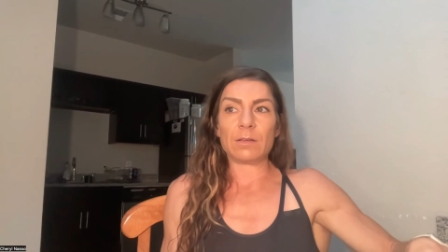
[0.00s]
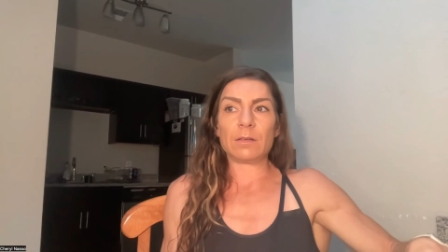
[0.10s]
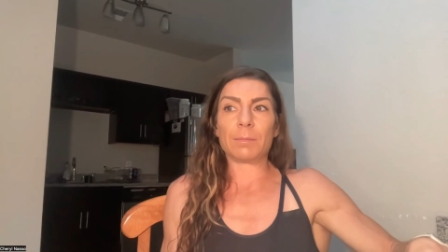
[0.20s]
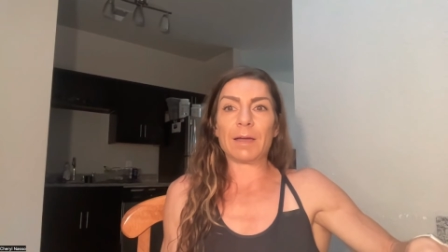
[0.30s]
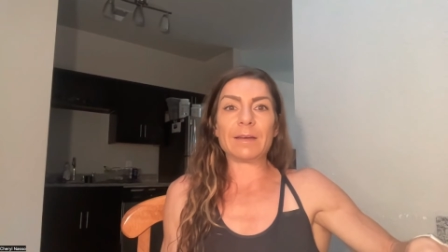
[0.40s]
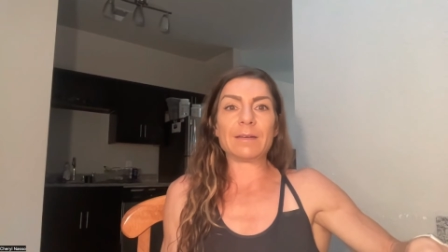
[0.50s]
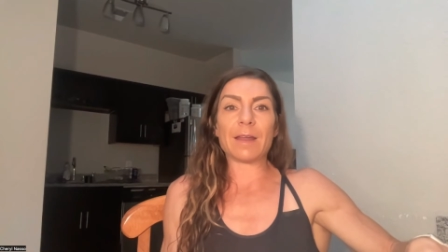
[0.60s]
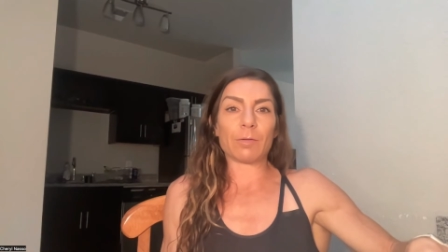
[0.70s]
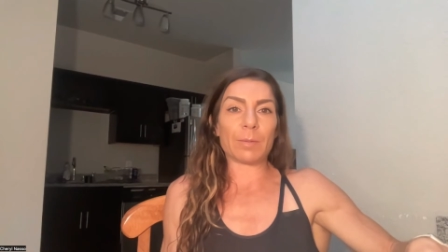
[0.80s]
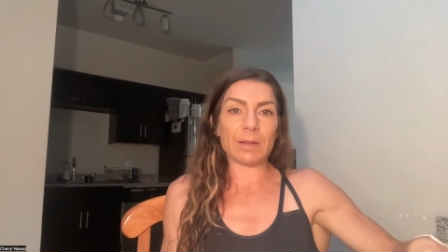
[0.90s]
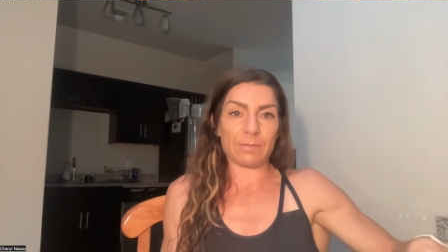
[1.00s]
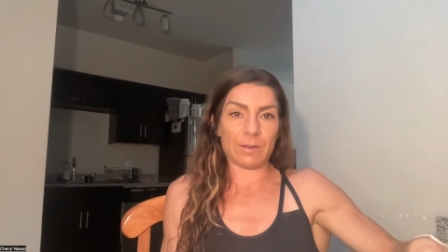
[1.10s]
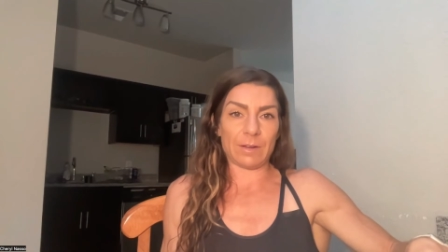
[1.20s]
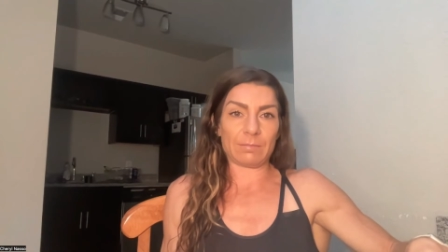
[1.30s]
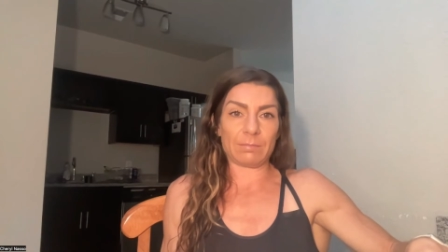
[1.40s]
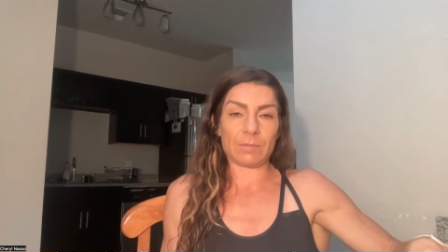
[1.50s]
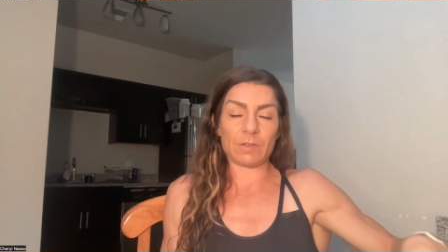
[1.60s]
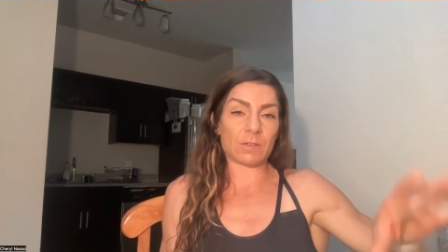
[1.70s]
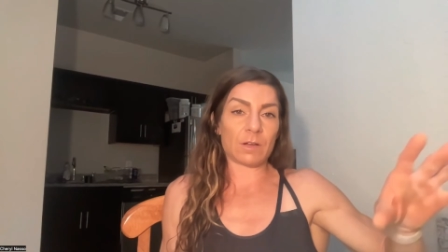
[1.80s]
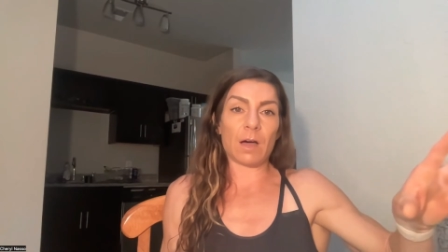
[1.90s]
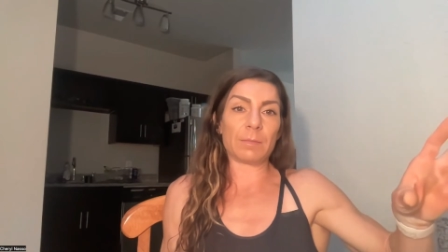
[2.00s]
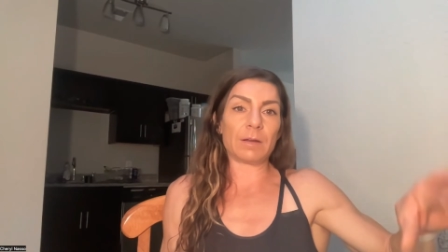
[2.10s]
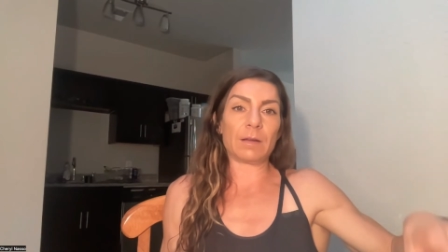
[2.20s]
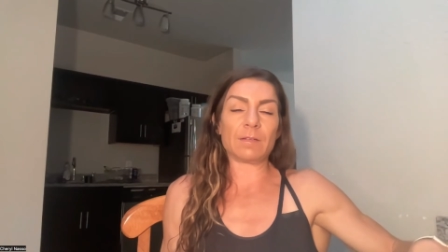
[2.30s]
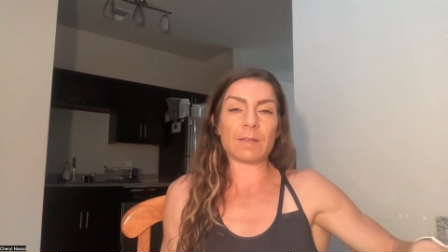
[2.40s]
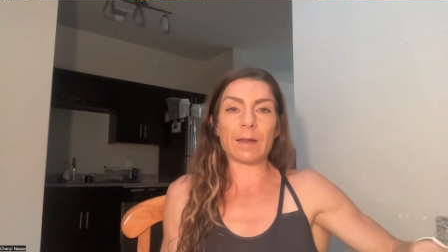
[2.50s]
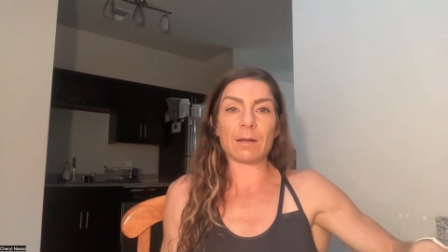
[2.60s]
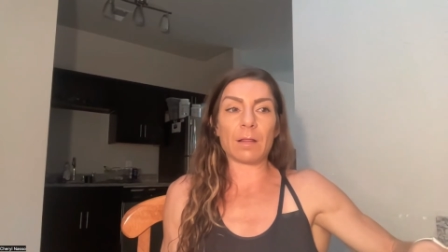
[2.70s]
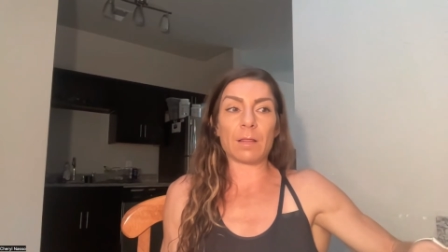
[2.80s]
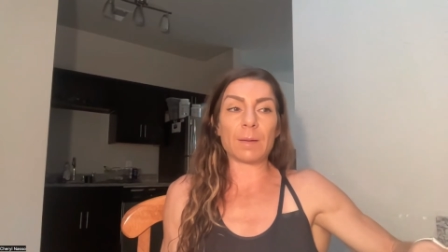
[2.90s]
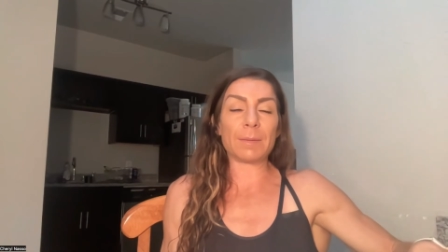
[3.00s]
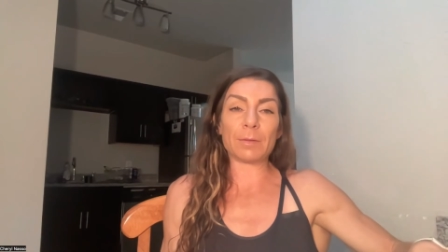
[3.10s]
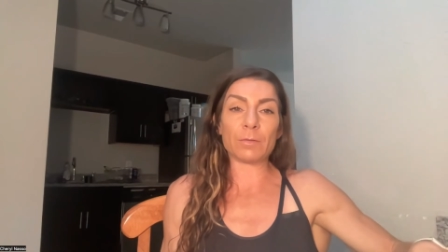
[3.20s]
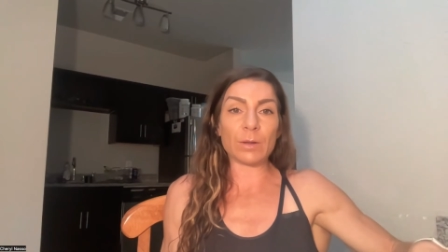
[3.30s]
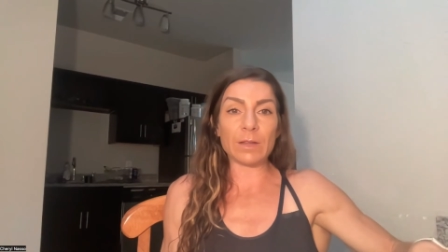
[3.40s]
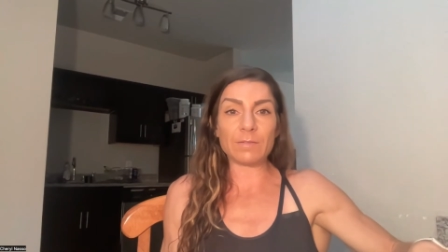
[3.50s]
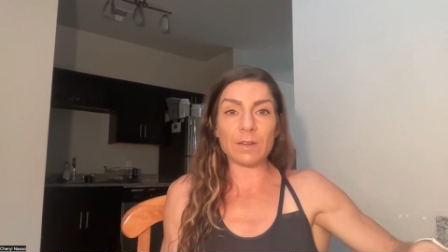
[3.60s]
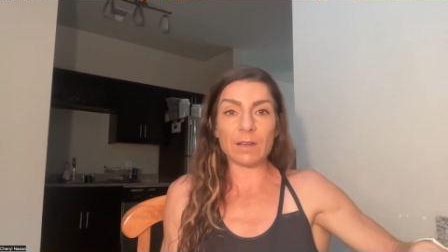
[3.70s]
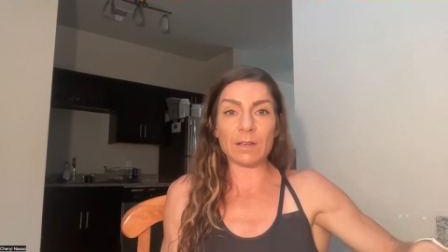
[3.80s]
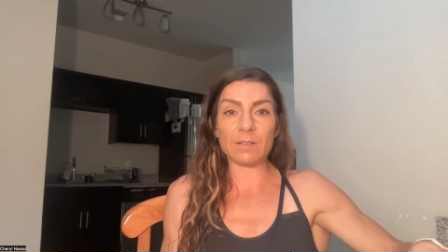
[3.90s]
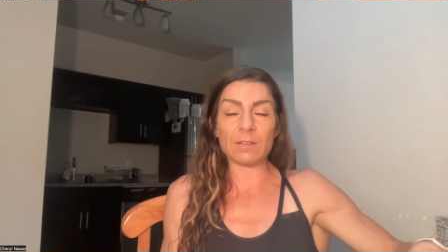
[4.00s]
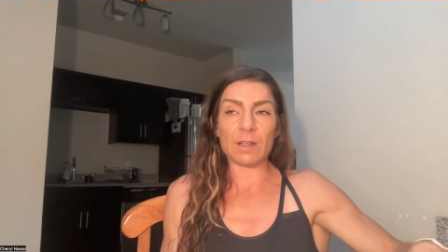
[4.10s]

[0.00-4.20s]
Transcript: You might never be lifting. This is common, is that a lot of people avoid lifting because